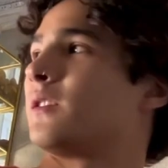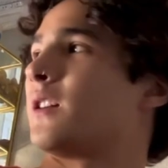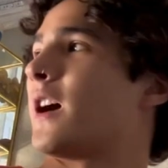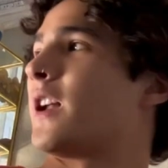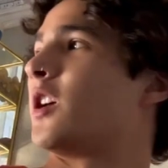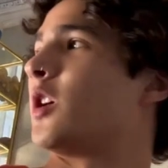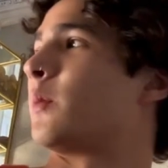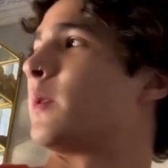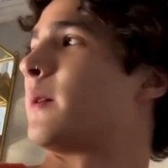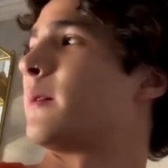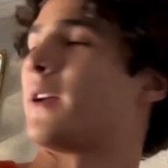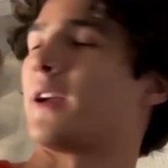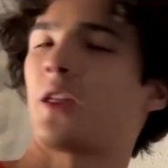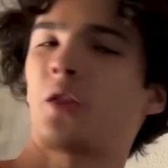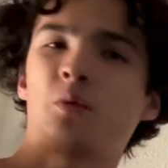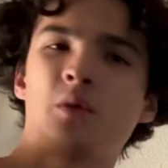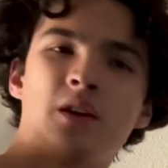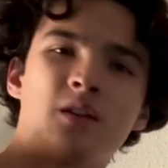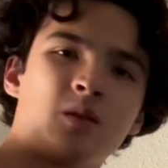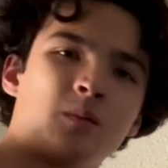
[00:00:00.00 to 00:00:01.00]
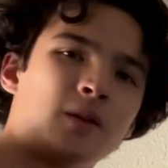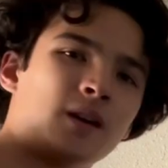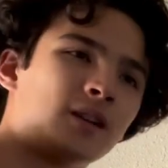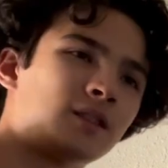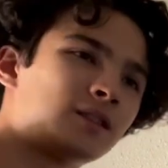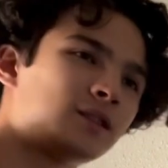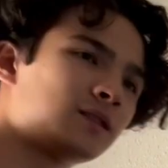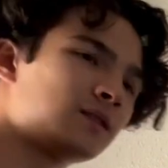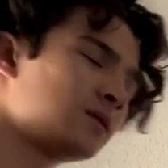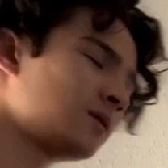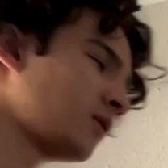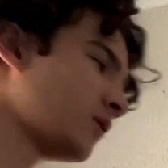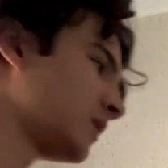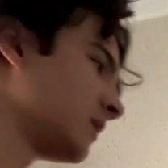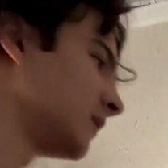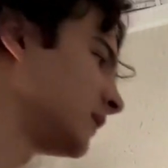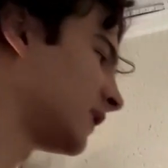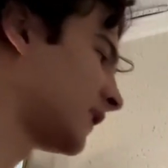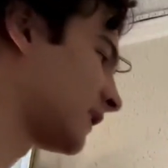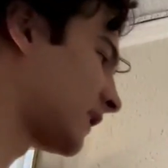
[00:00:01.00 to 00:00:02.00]
I don't know, probably $300 or
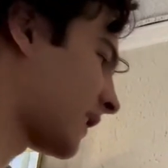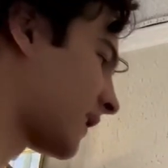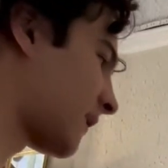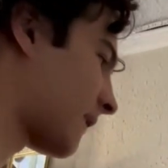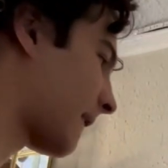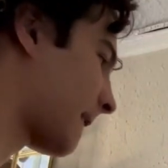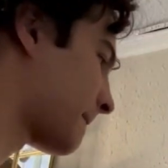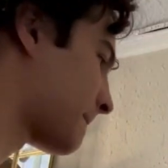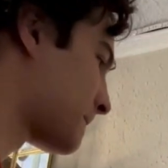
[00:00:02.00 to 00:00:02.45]
something like that.